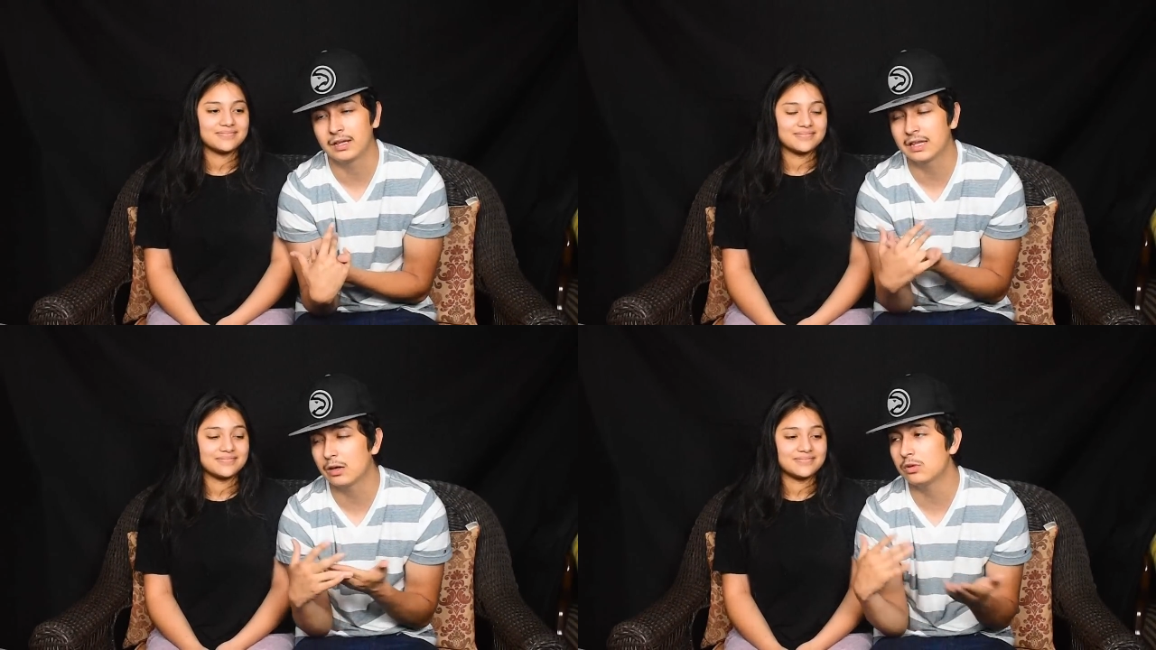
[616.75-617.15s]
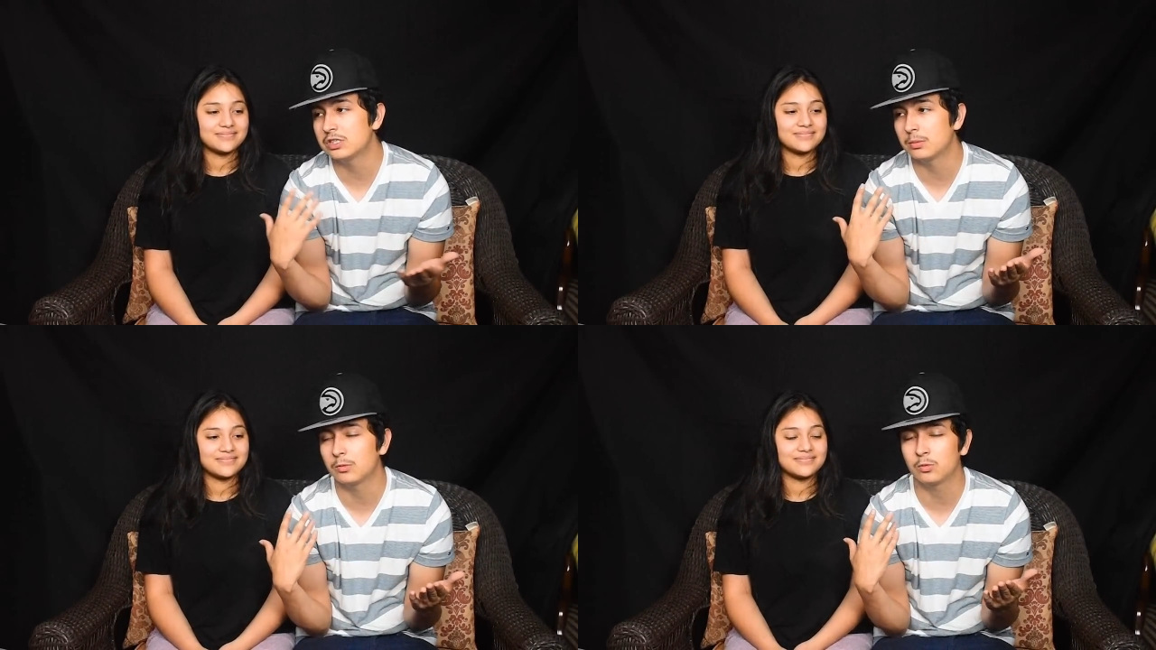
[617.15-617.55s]
Speaker 1: I think we
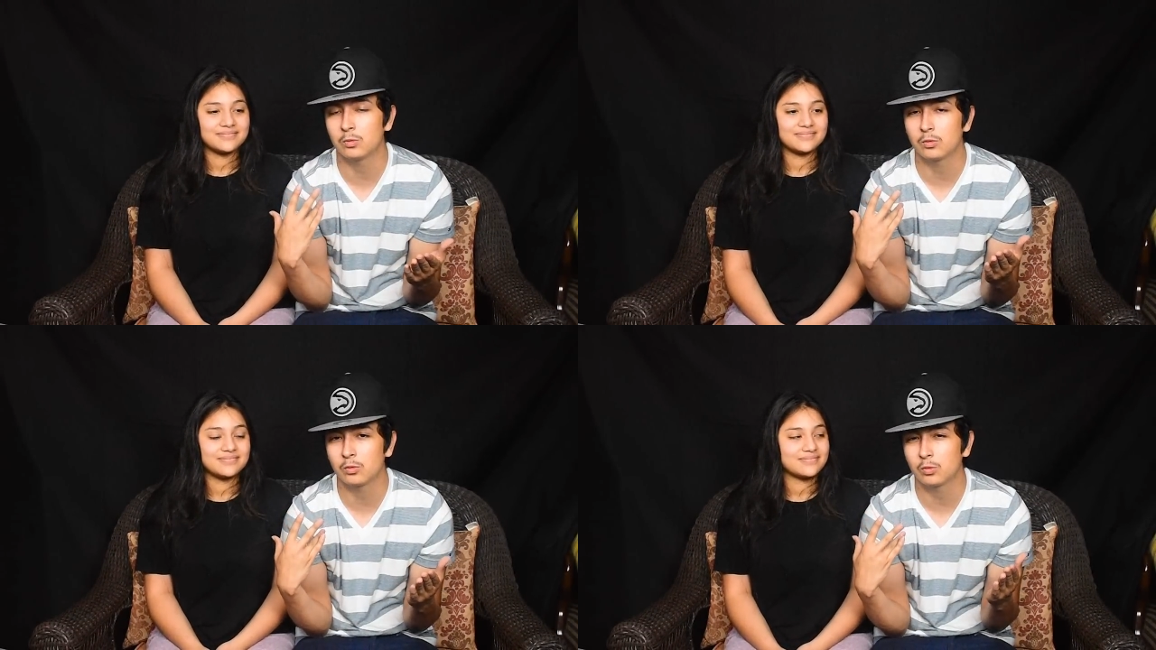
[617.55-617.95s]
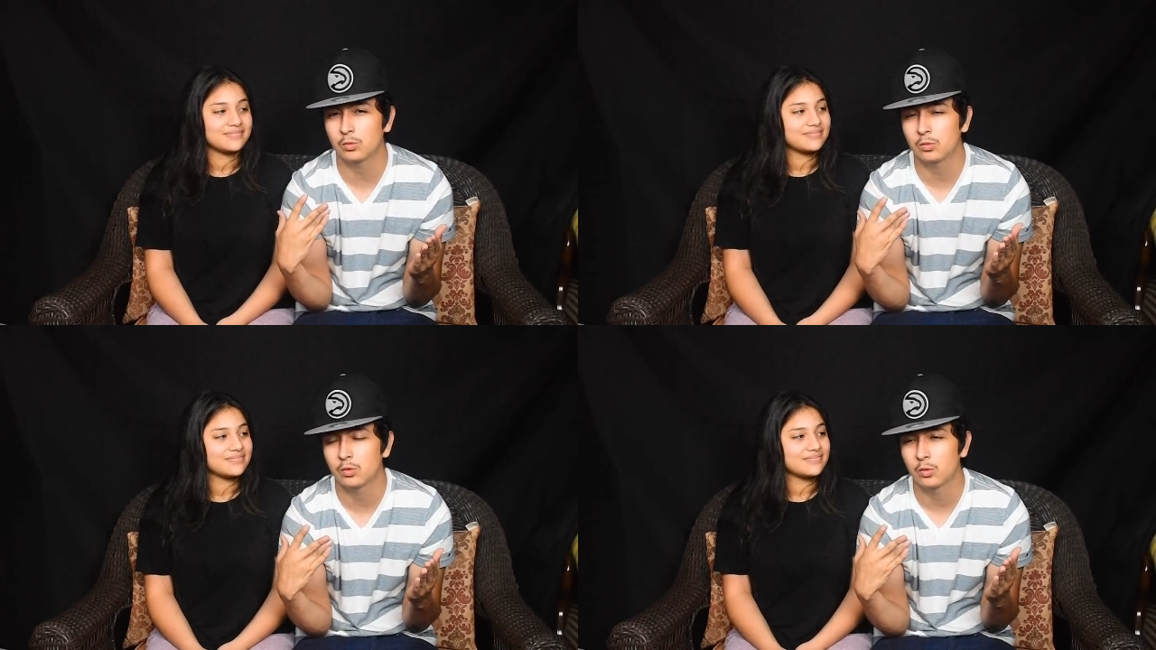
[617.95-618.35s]
should.
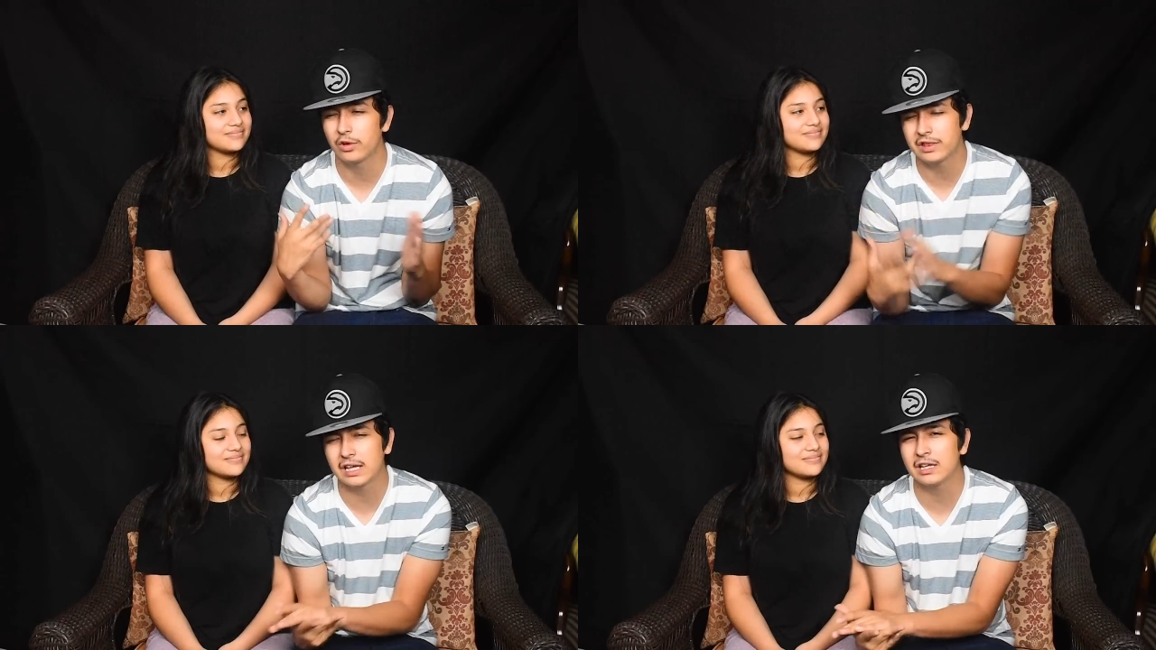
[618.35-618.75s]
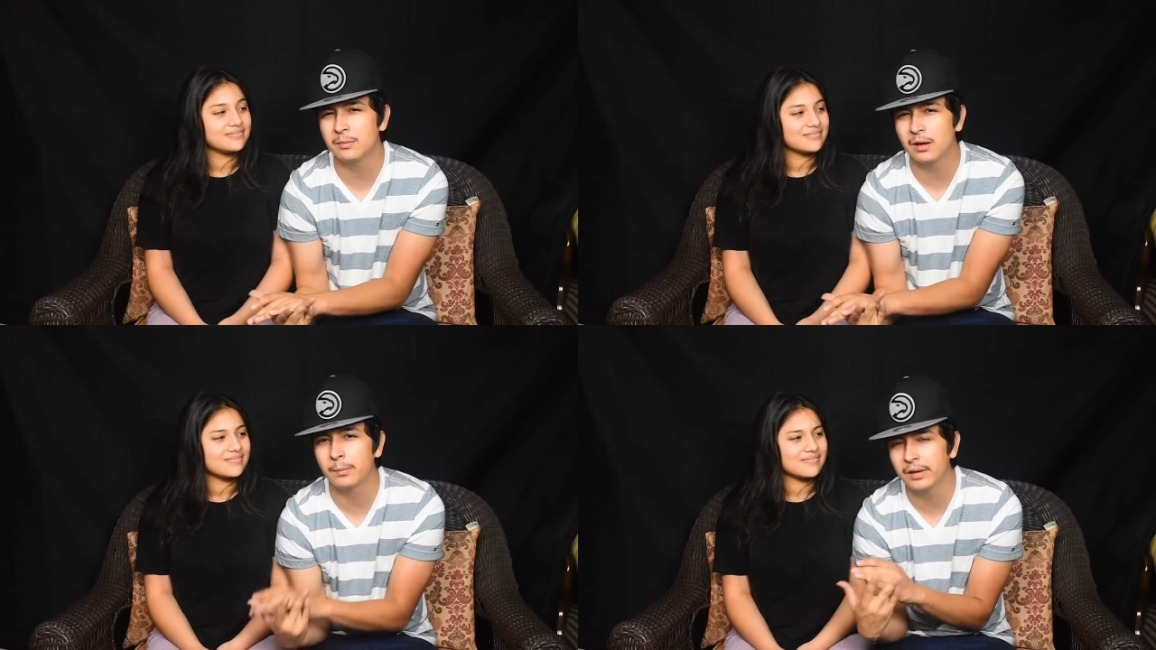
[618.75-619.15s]
We're thinking
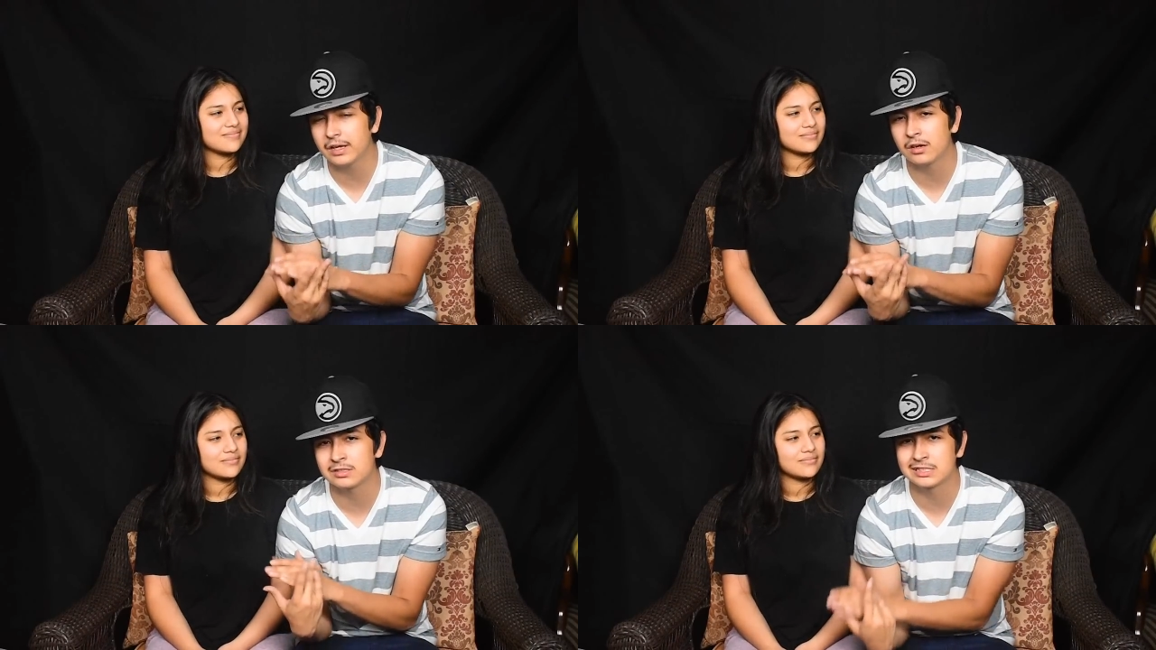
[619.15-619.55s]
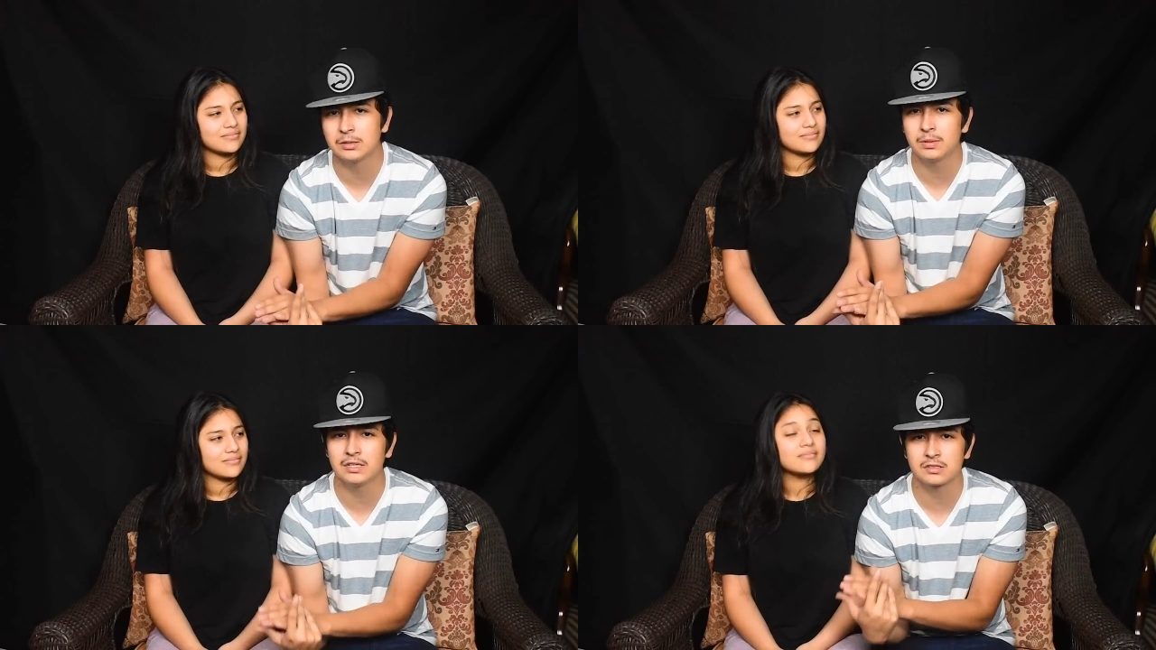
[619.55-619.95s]
about bringing her
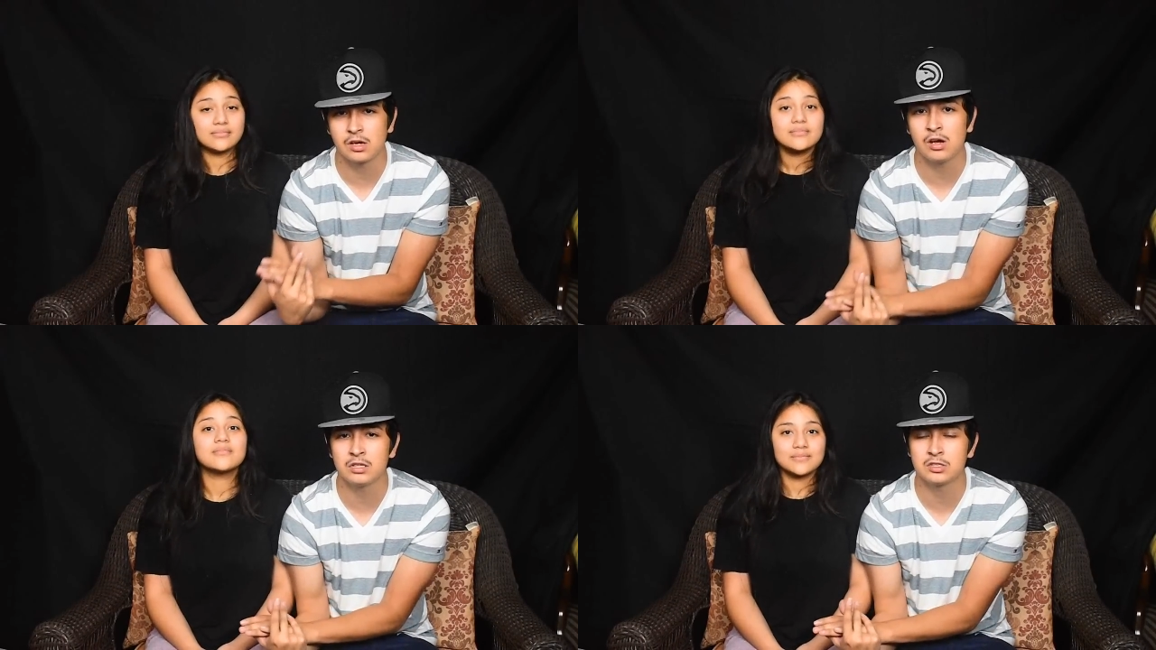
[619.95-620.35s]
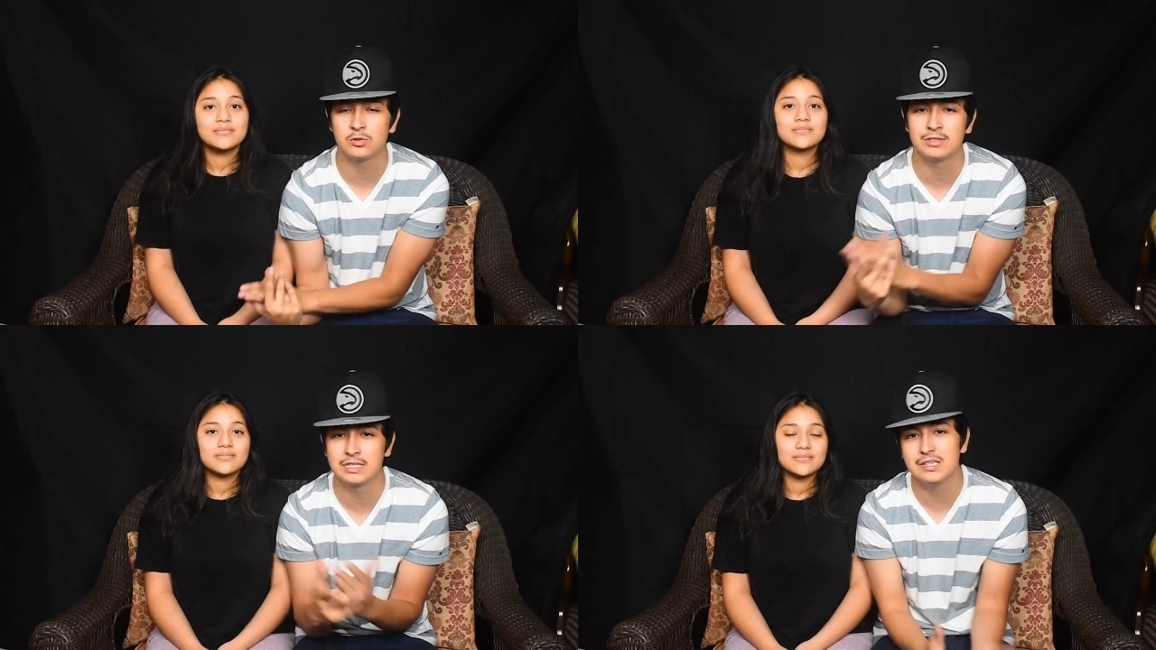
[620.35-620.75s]
siblings on to
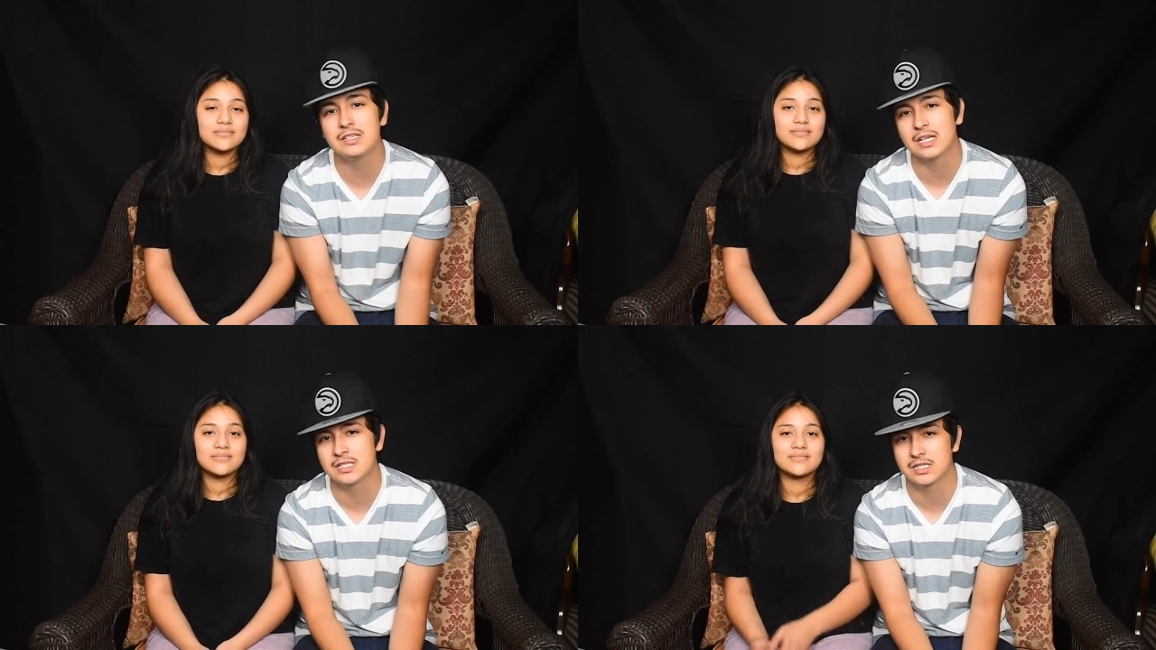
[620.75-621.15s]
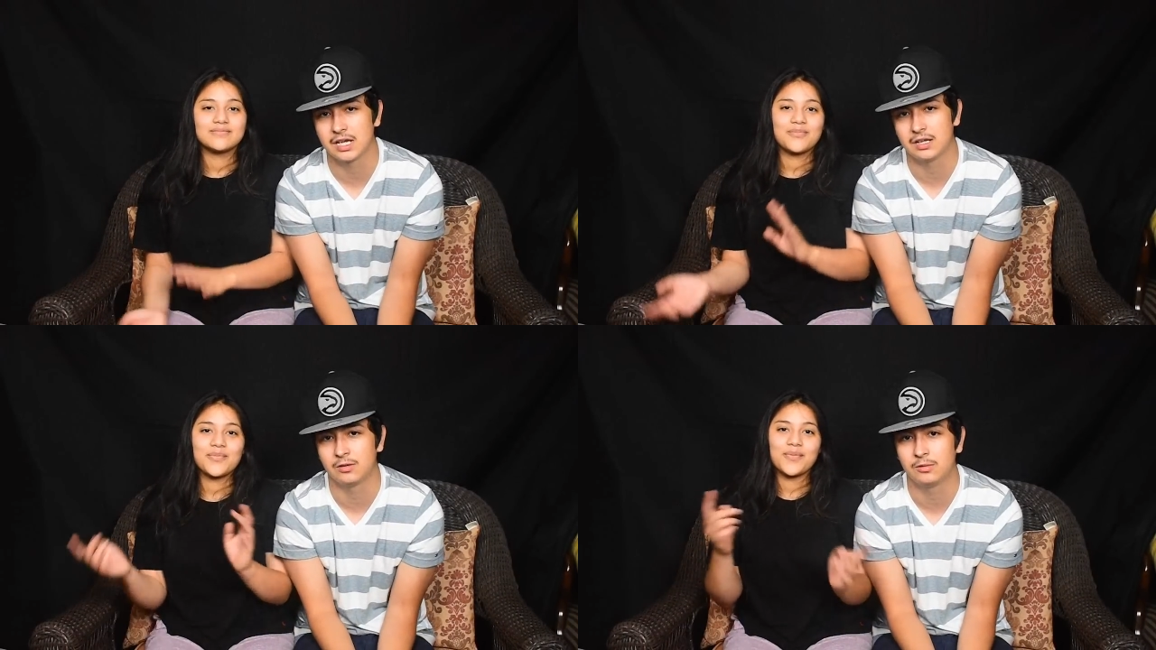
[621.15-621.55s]
CJ's
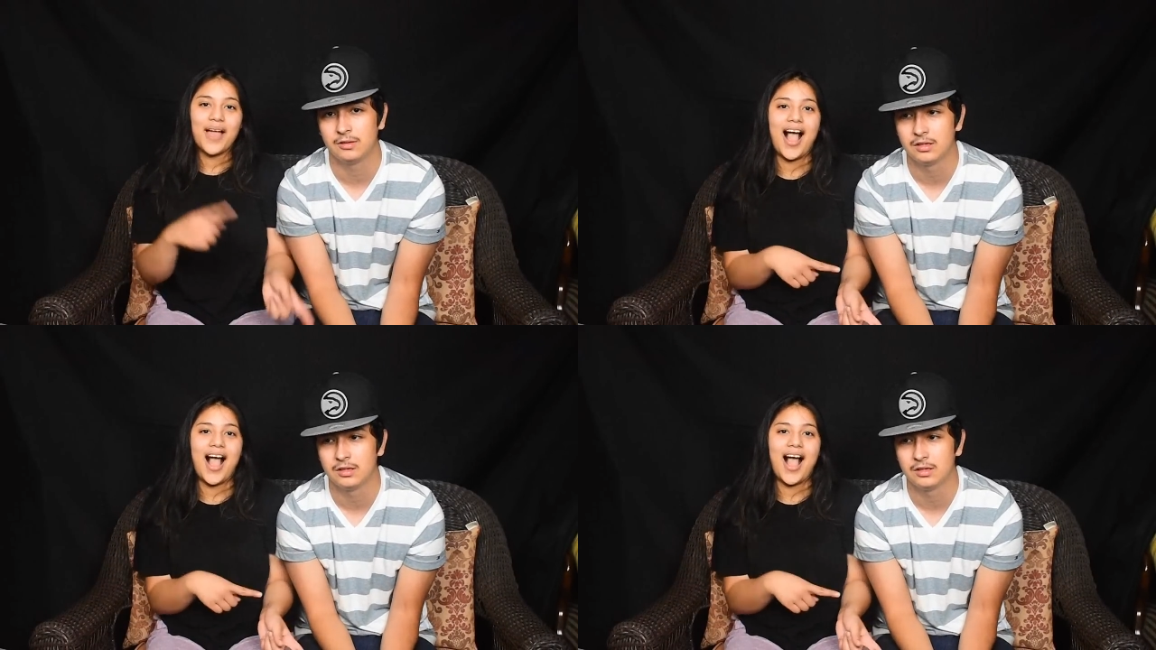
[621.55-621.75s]
channel,